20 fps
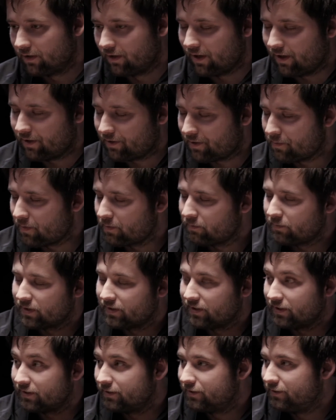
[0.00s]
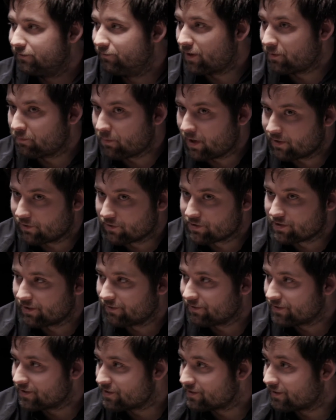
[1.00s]
I remember that when
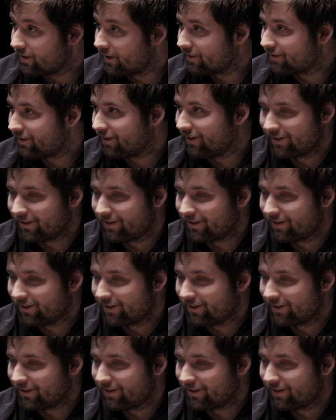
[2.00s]
microservices started,